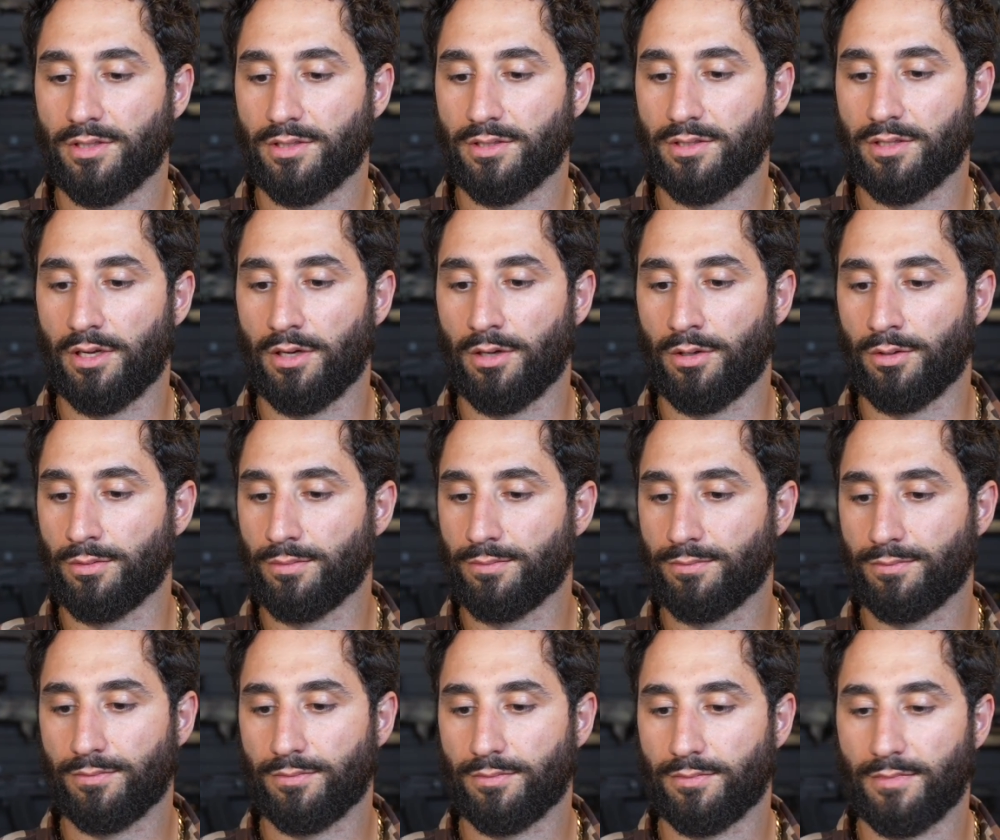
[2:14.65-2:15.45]

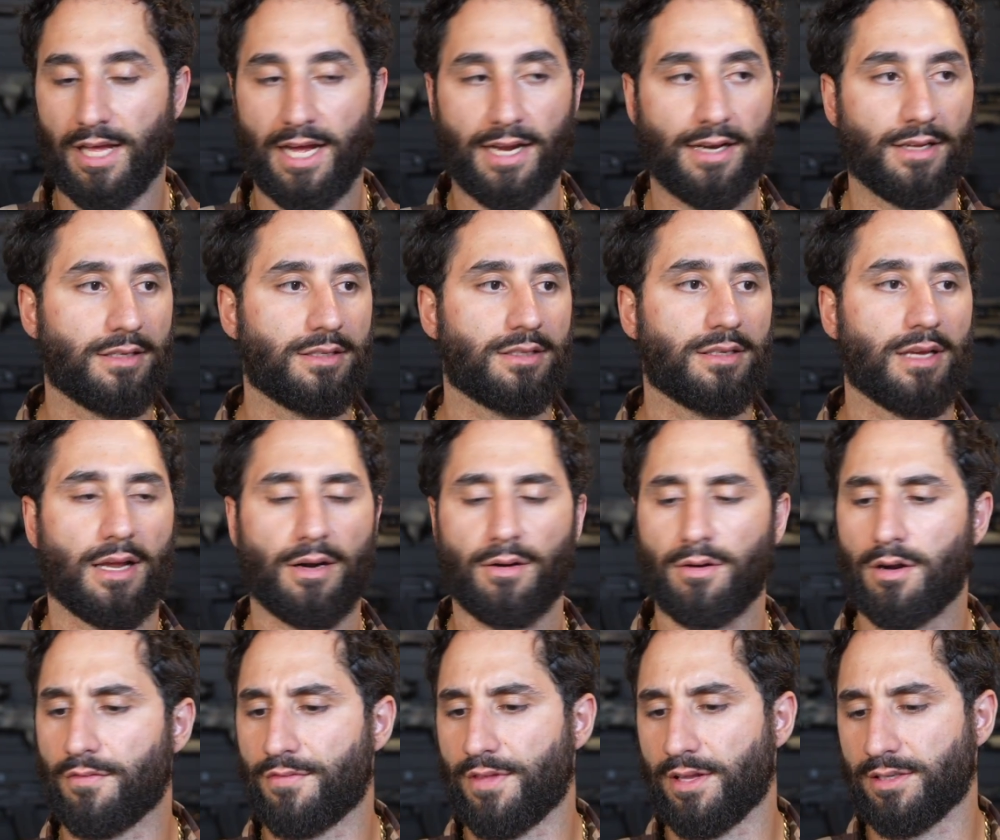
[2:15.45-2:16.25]
So that is, I
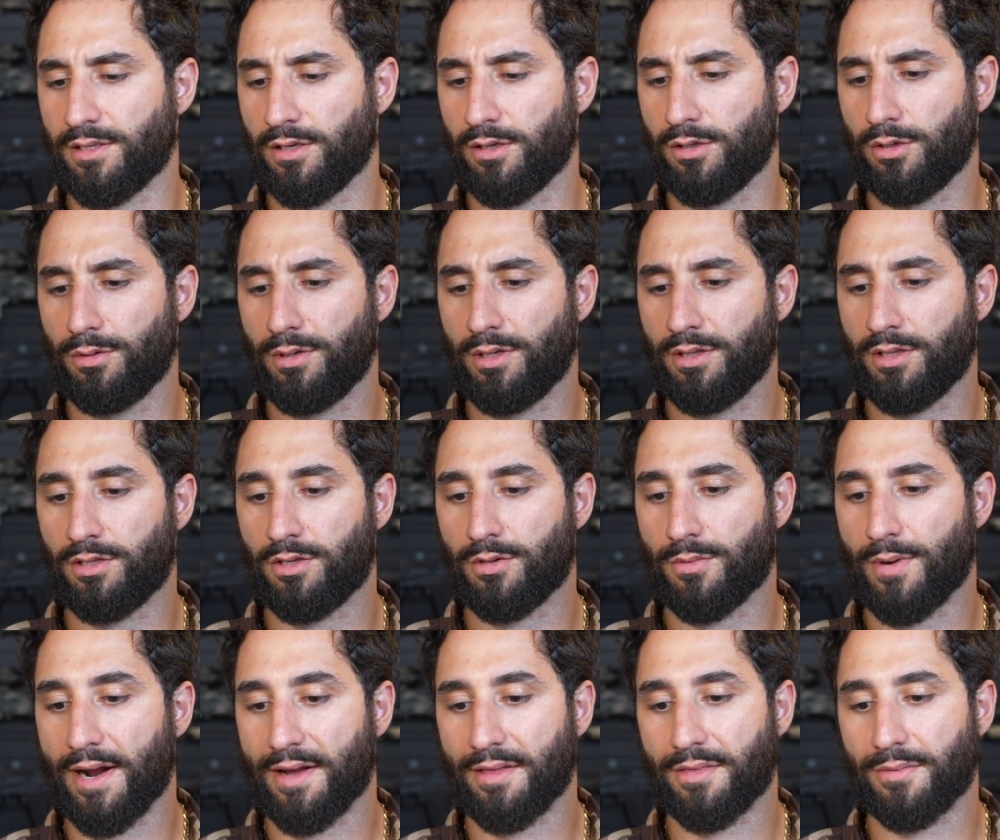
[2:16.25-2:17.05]
don't know if that's including the
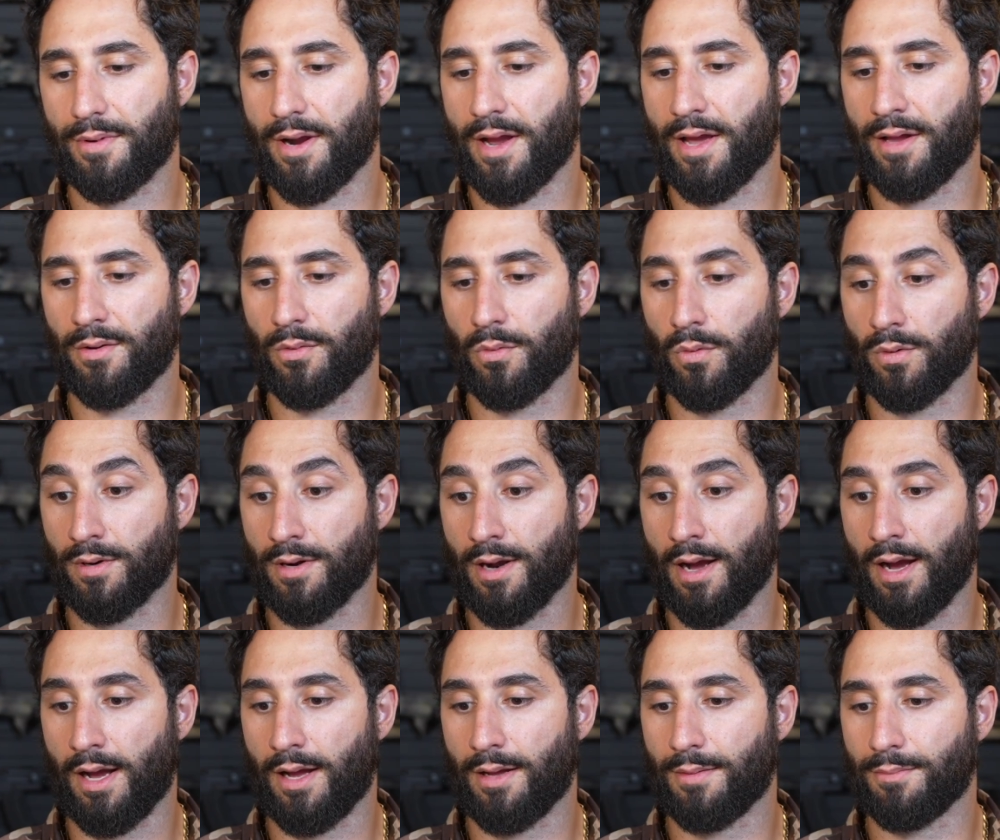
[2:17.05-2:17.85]
direct thread or
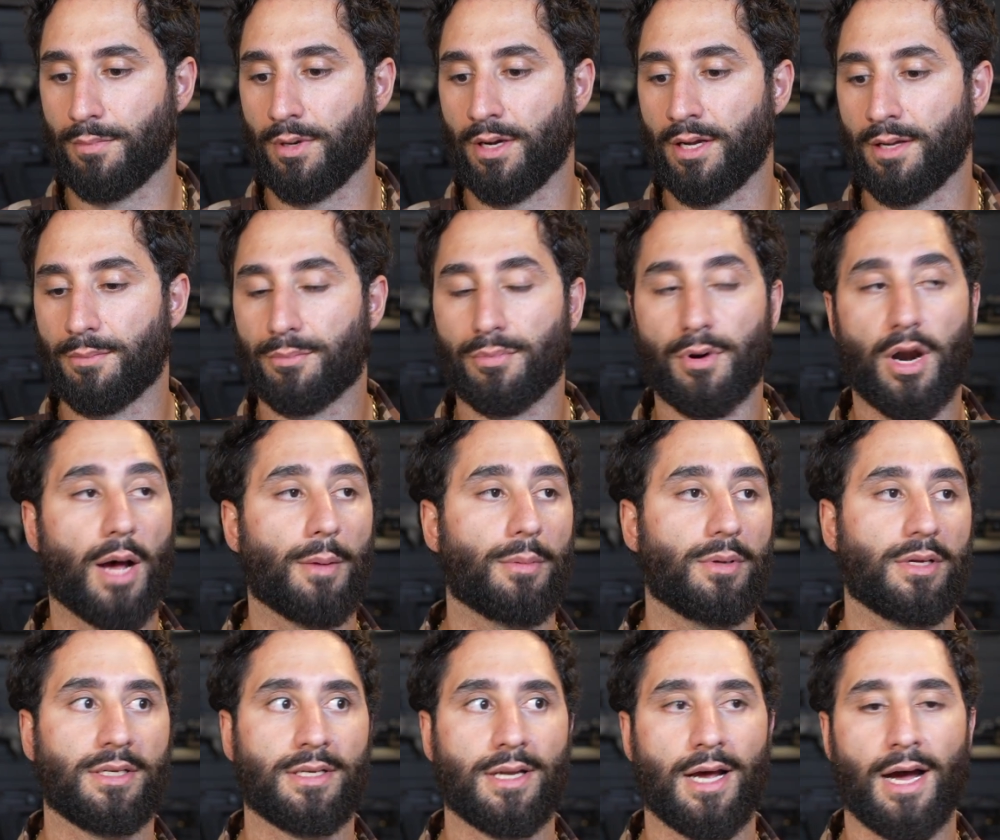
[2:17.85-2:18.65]
not, but
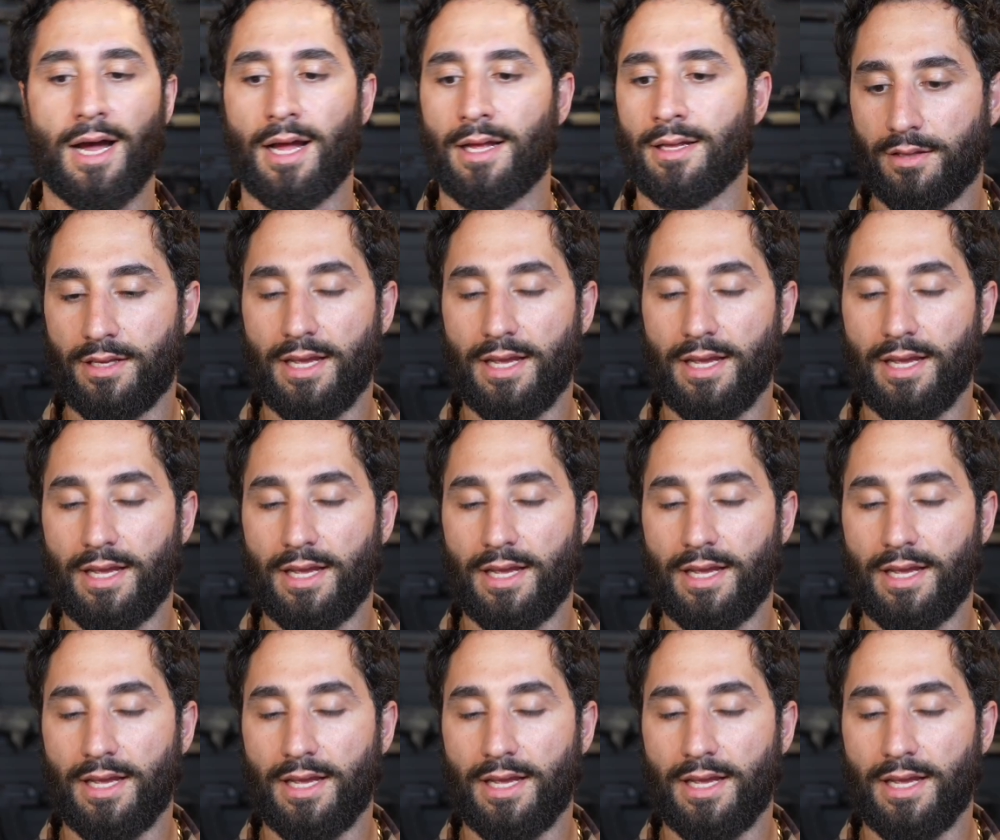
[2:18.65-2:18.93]
probably not.